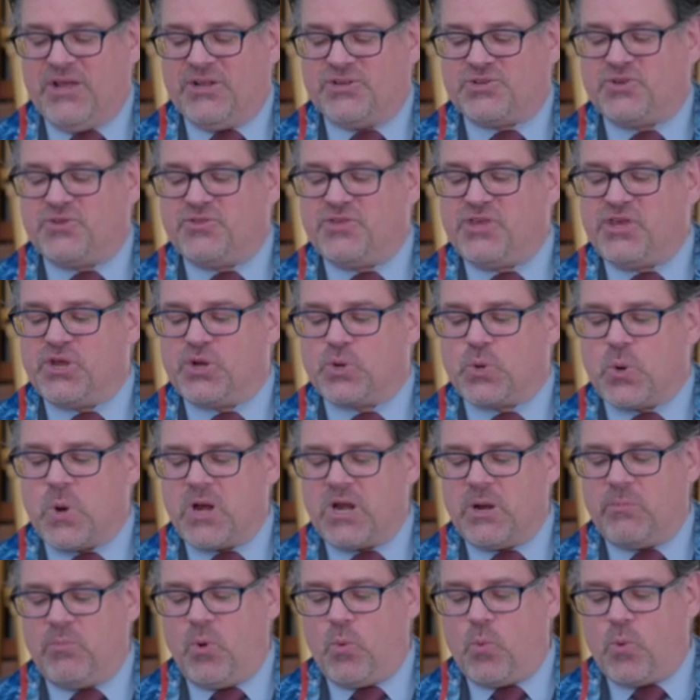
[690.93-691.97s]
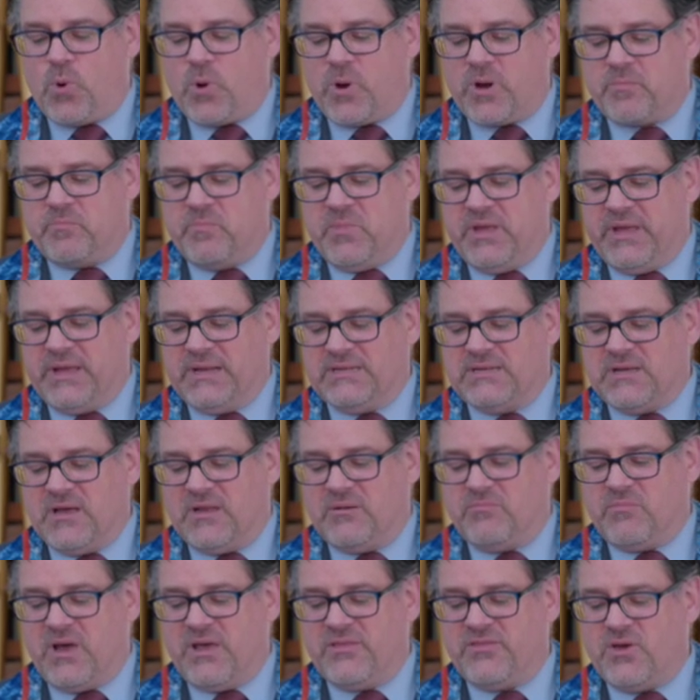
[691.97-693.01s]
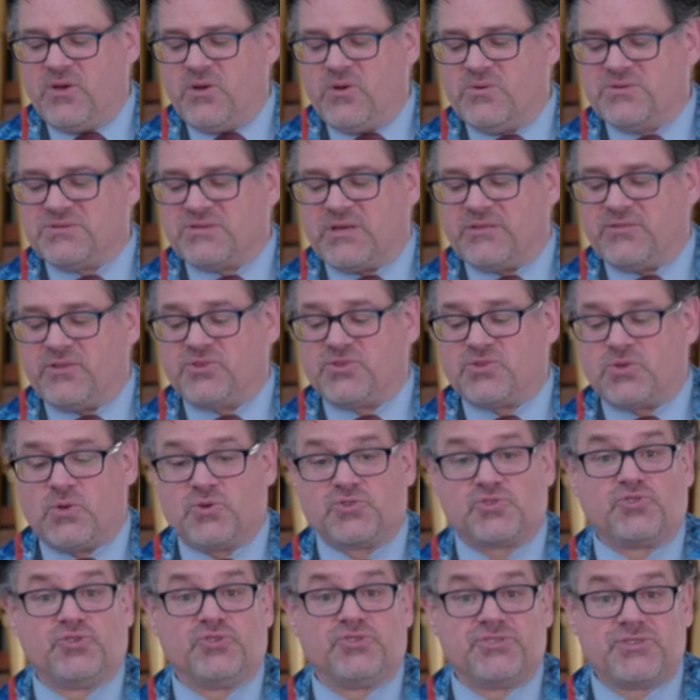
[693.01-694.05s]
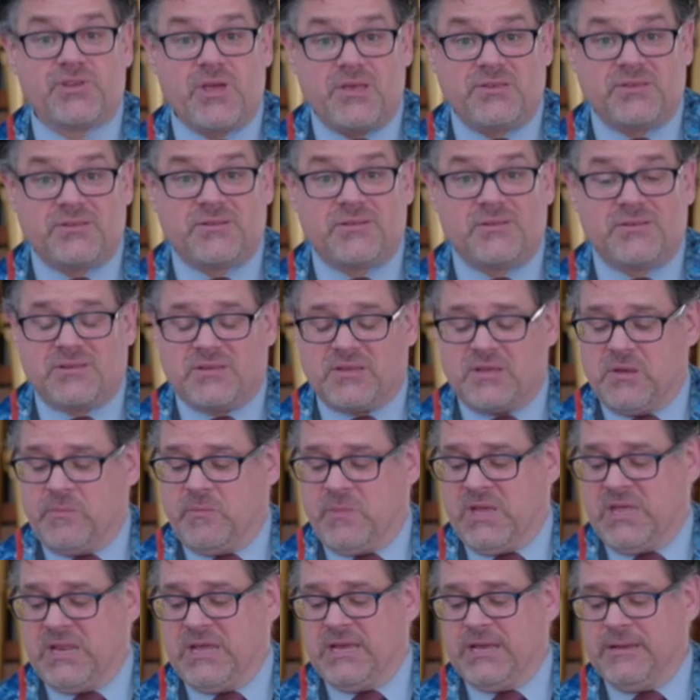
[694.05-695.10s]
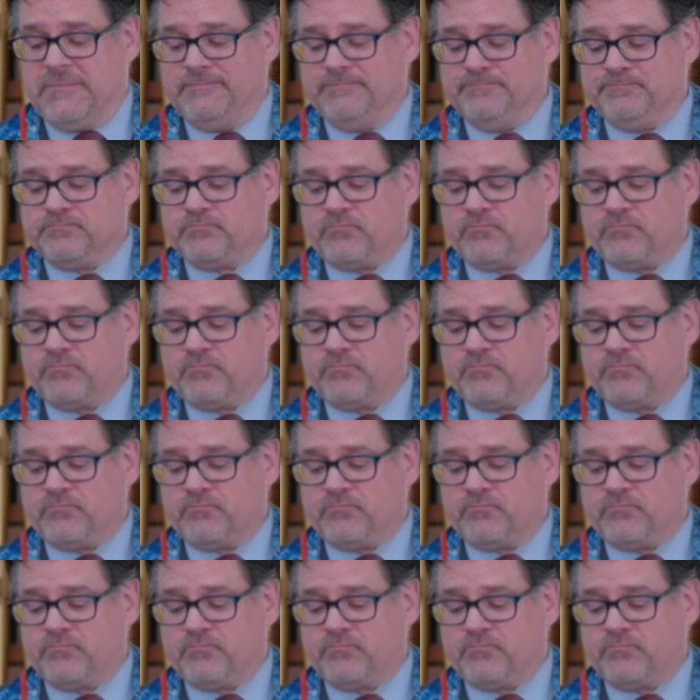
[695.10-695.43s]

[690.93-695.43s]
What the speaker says: to the incredible work being done by those on the Social Justice Committee,